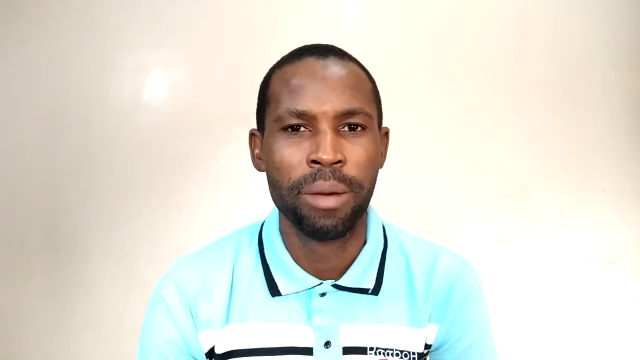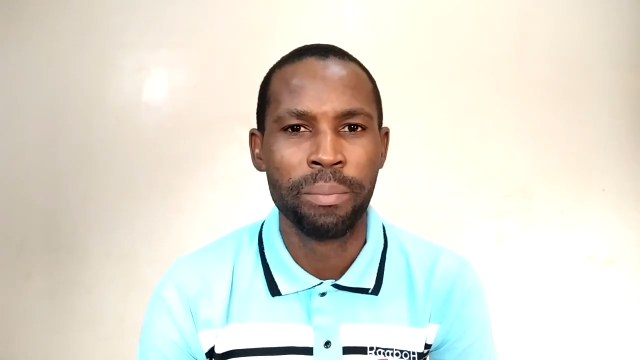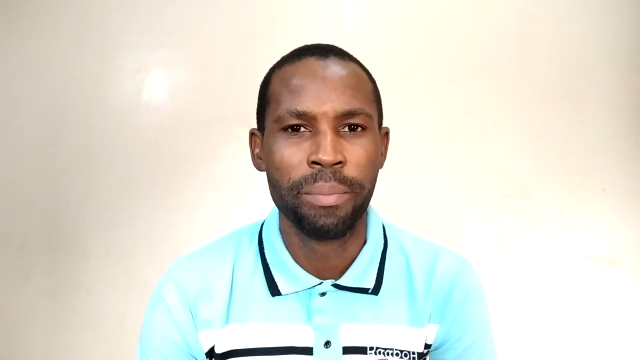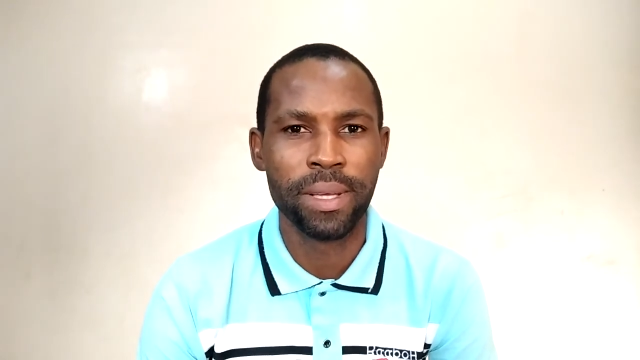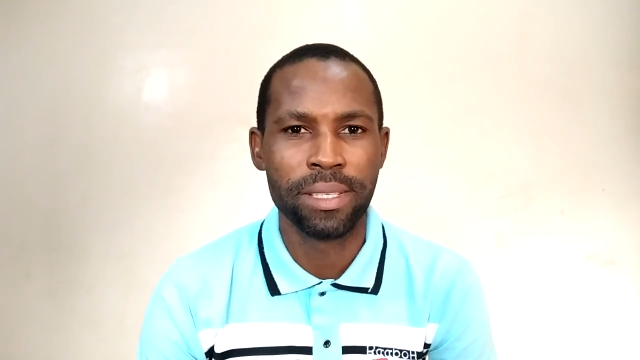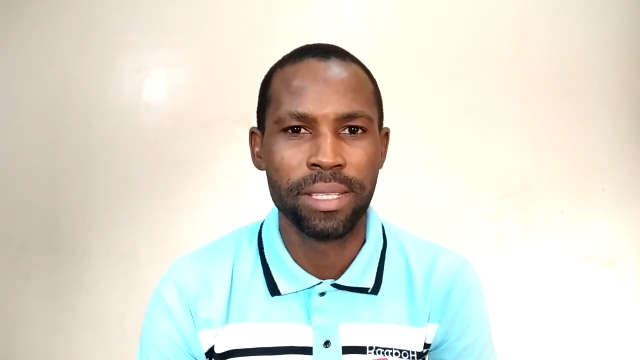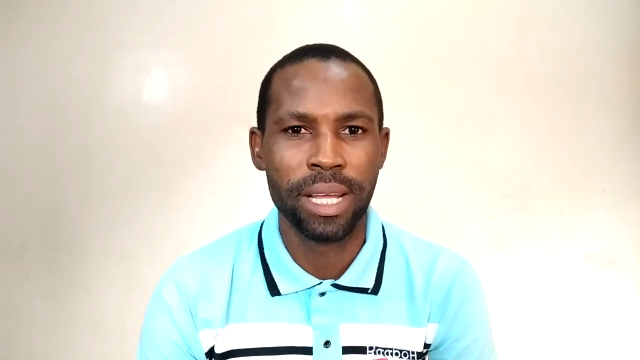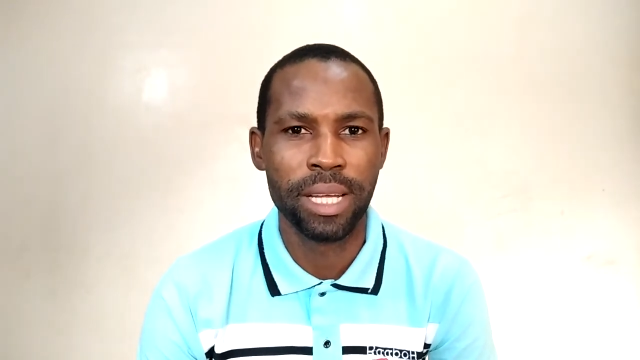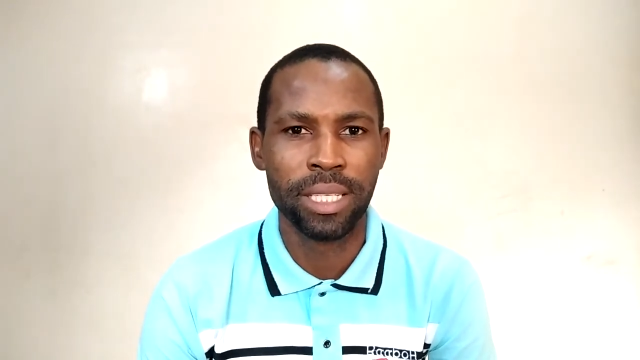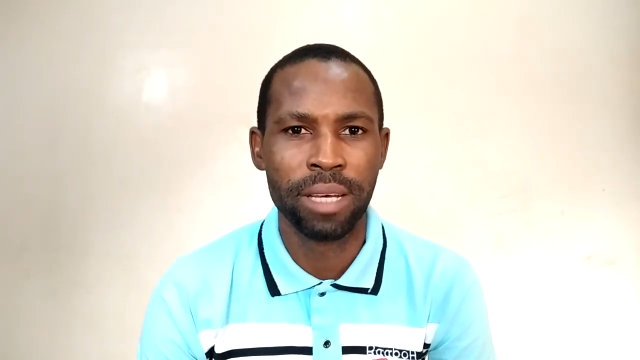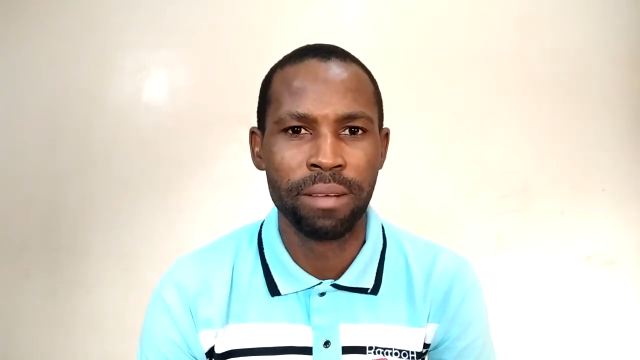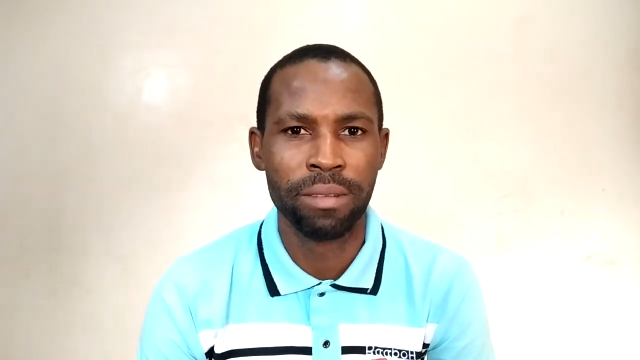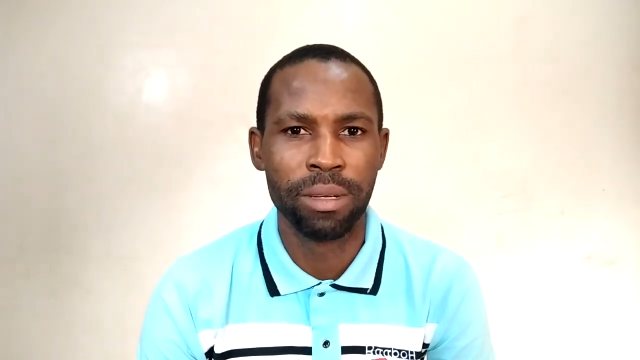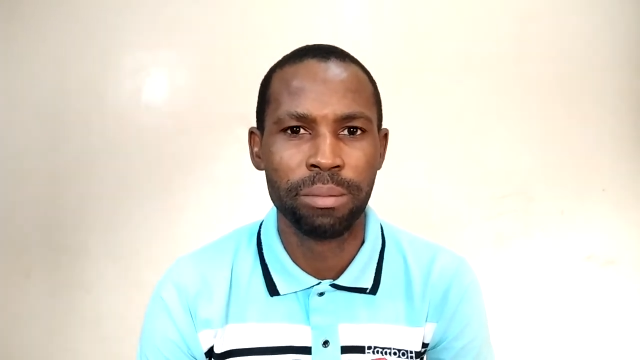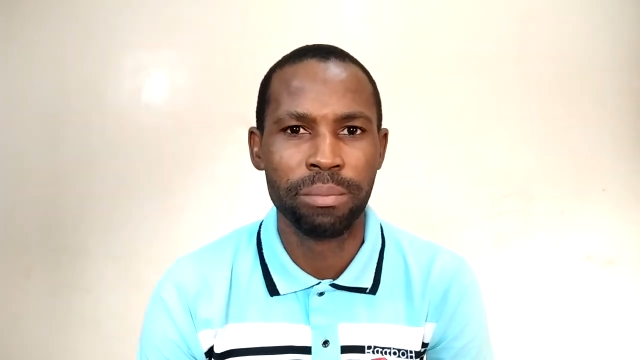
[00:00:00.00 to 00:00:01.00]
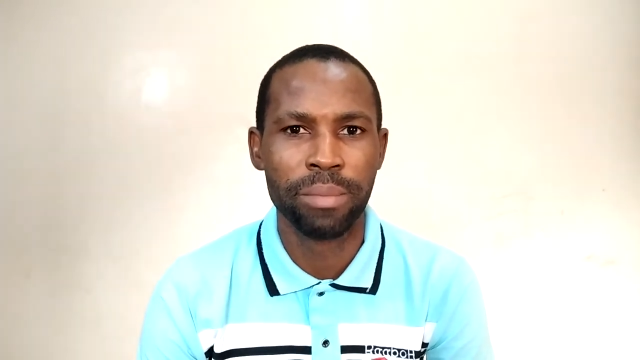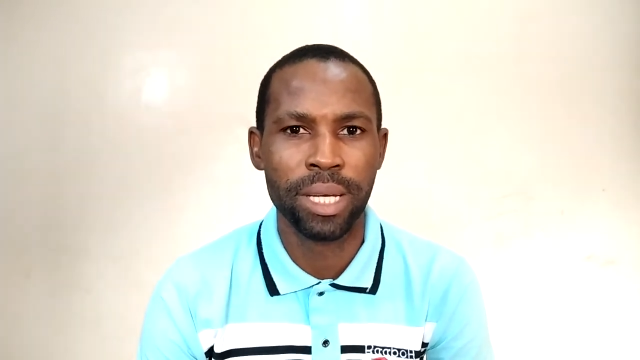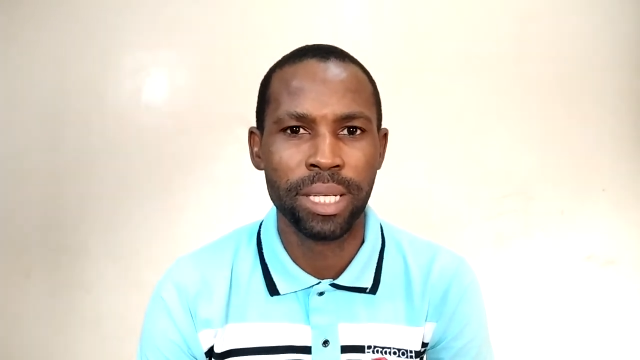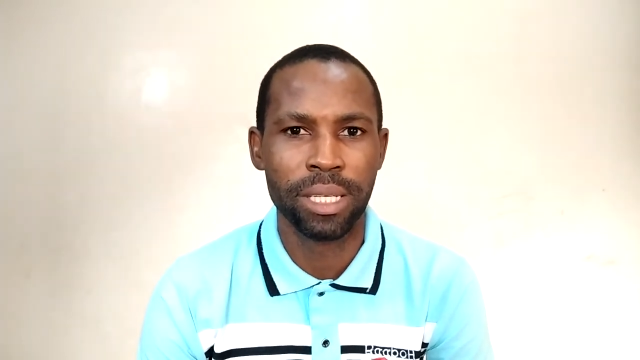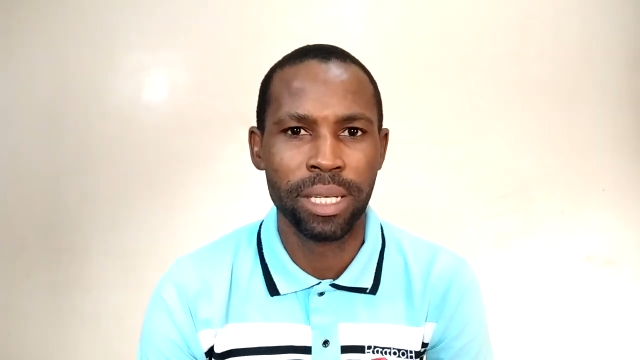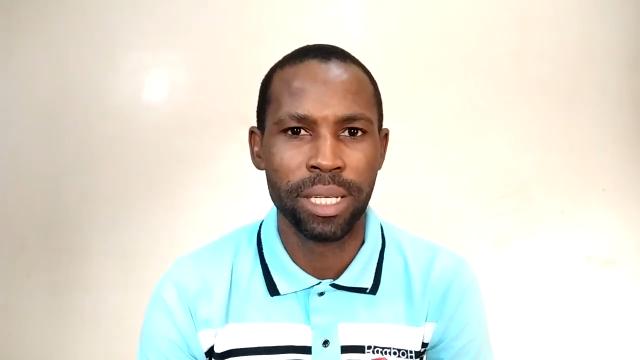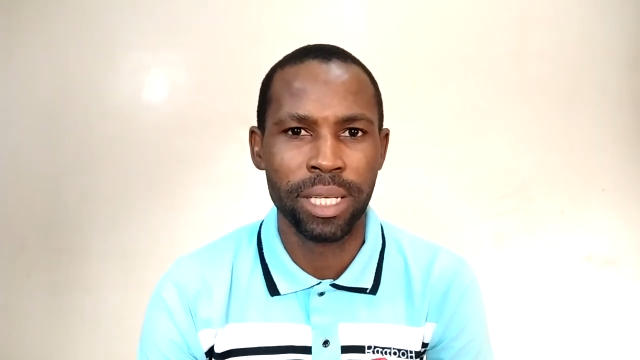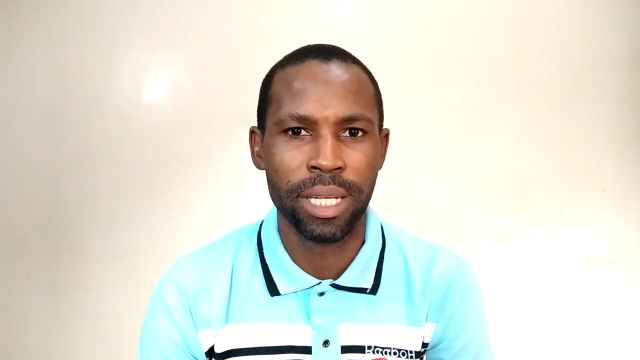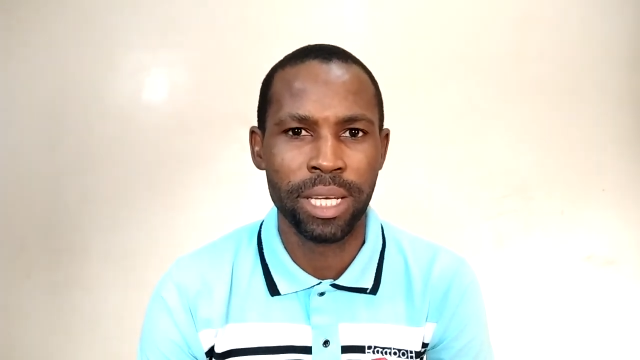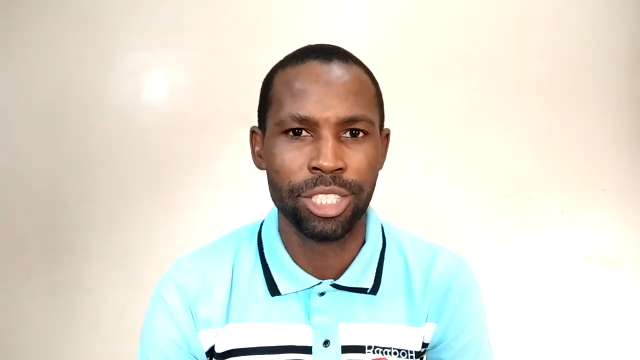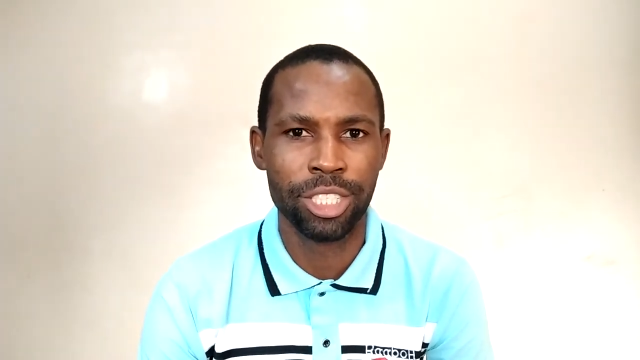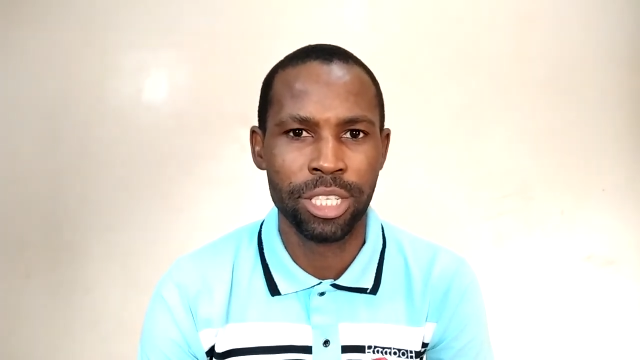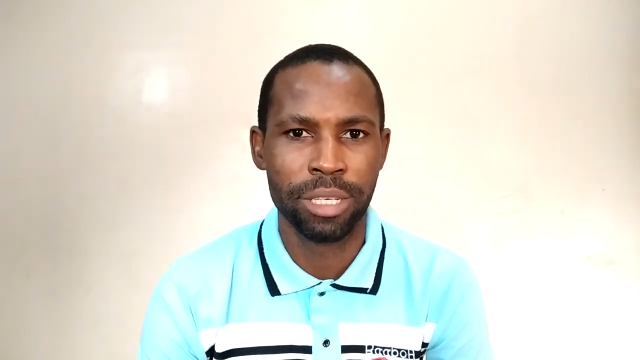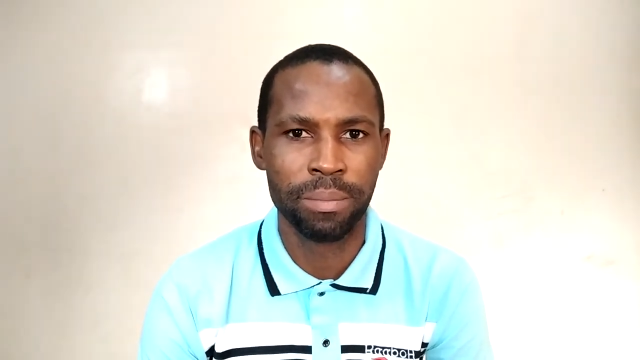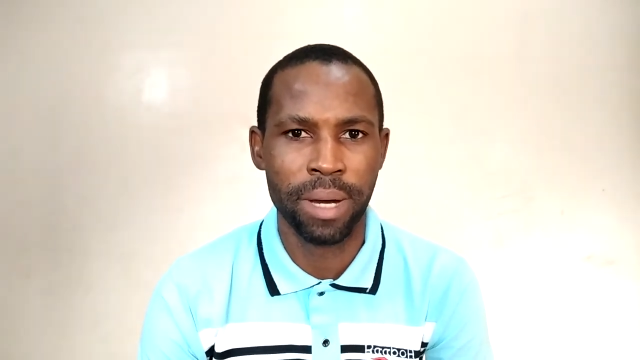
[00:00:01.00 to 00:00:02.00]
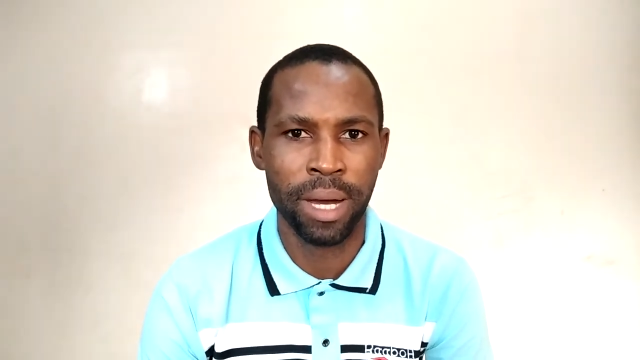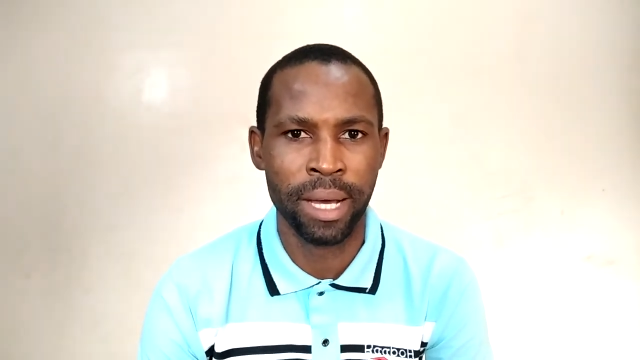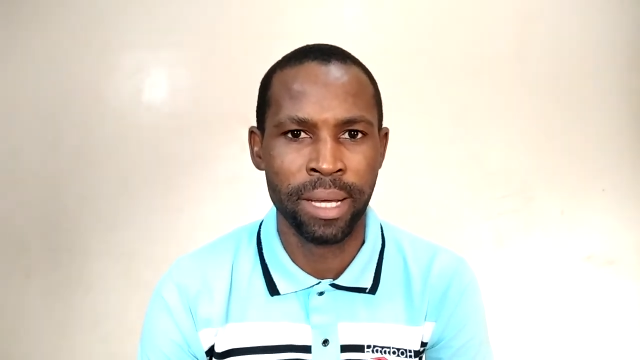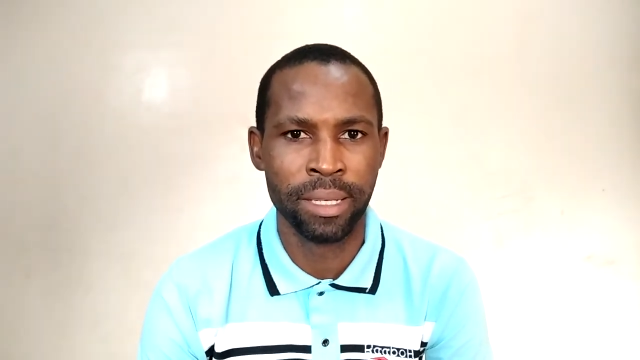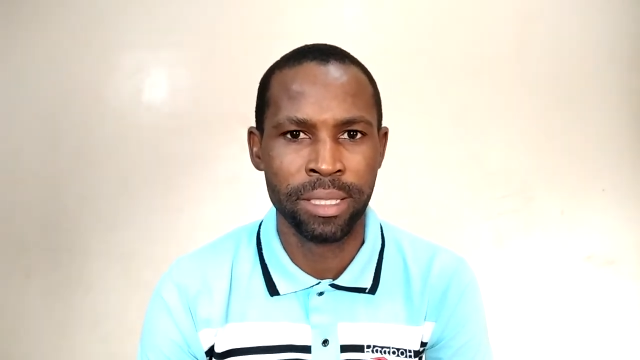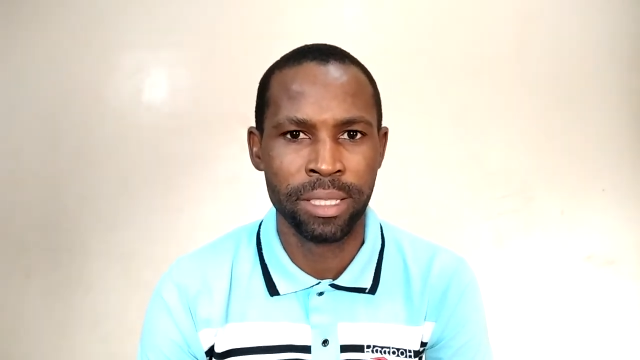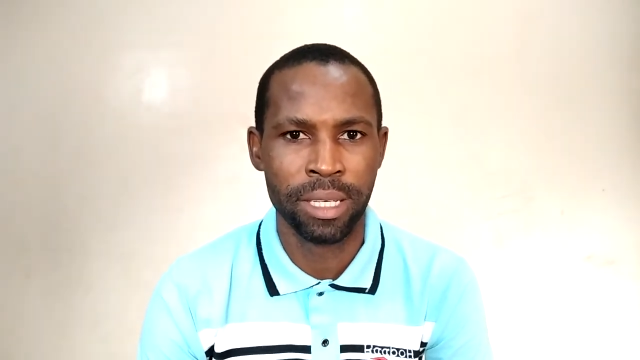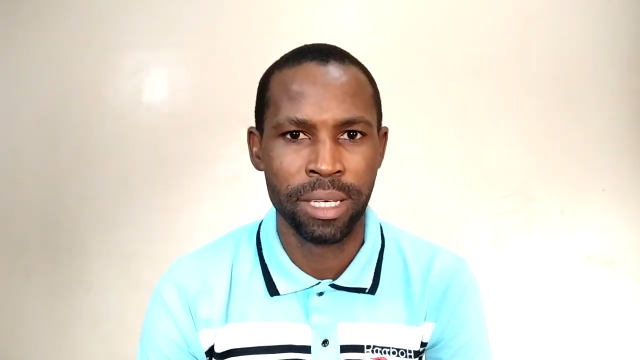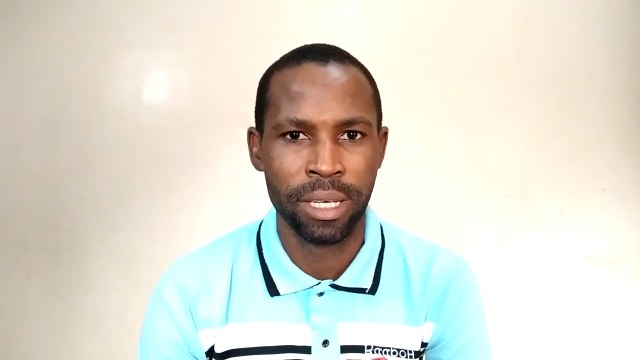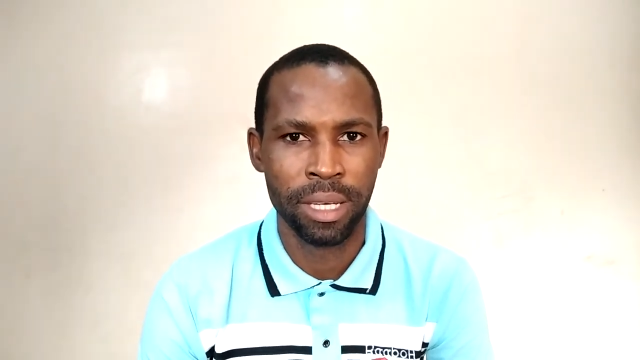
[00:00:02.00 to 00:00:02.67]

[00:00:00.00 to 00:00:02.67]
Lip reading: personal development, leadership, and